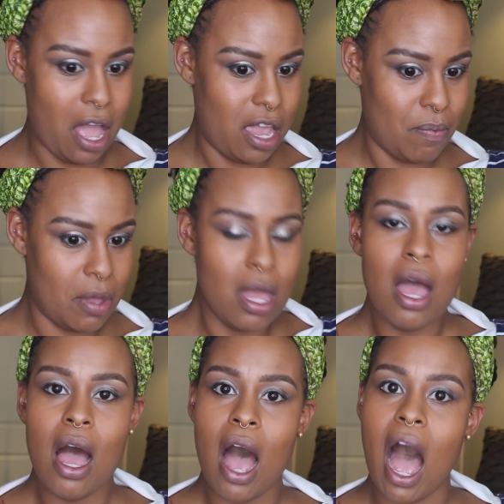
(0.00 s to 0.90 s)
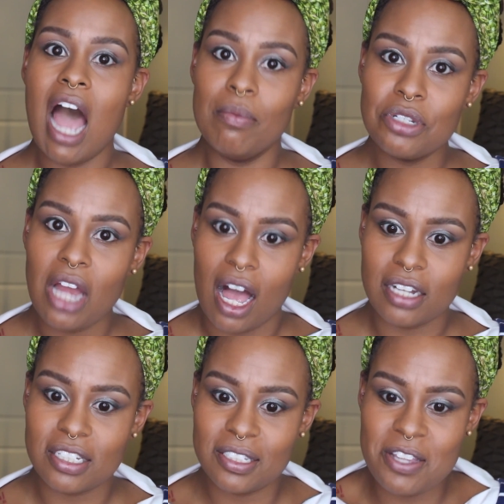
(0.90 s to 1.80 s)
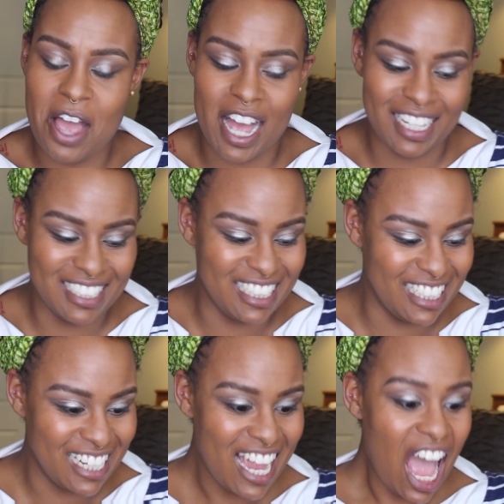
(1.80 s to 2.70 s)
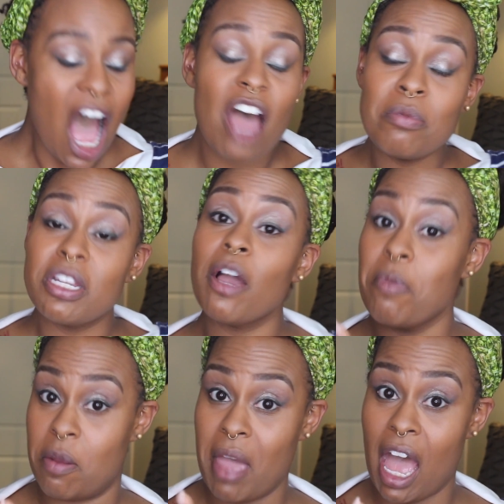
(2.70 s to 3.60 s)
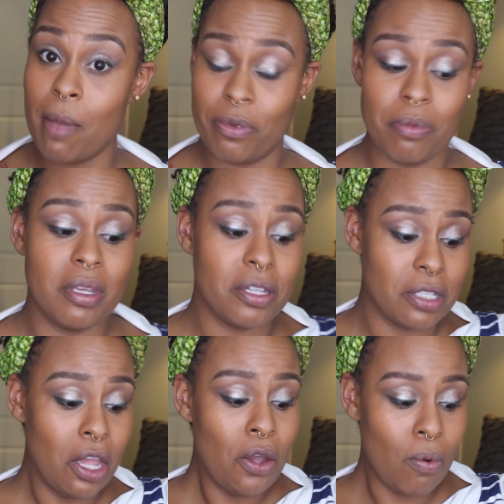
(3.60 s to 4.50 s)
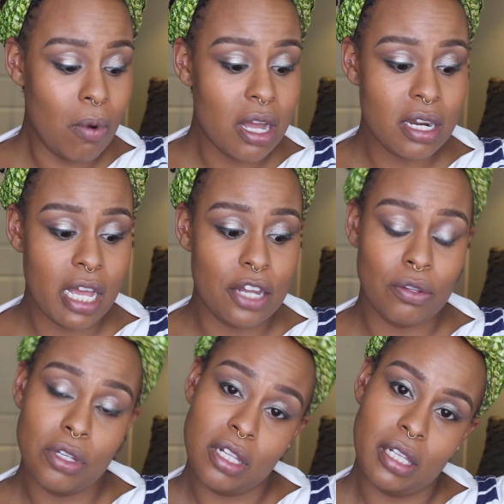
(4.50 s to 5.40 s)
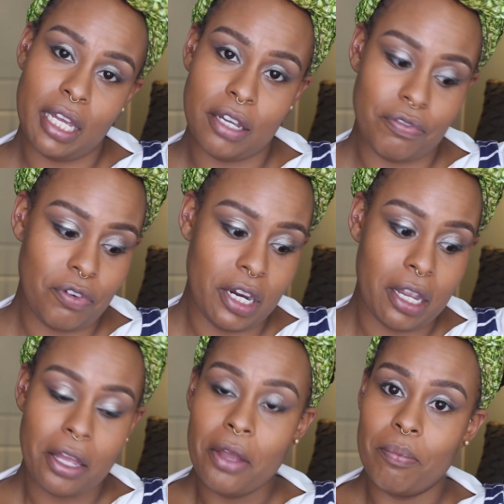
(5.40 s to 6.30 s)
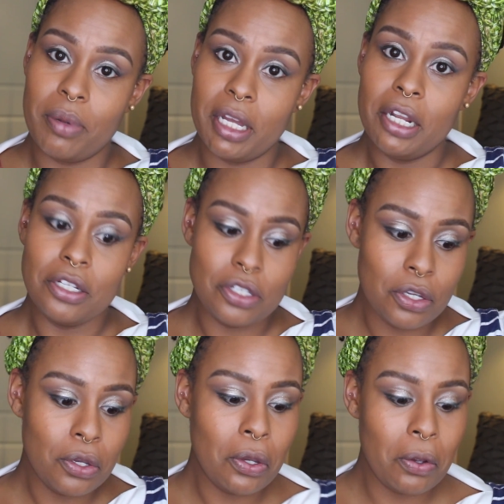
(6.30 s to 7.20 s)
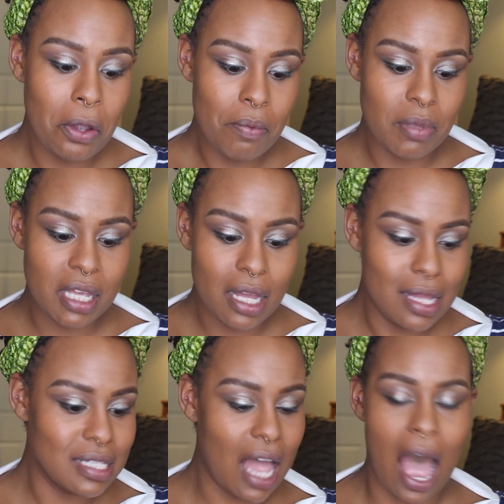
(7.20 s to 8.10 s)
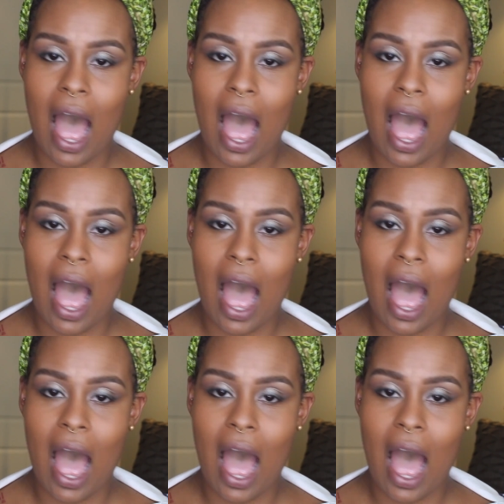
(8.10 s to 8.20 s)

I'm shocked. I'm shocked, but I'm happy because one, I don't look like a freak, but two, because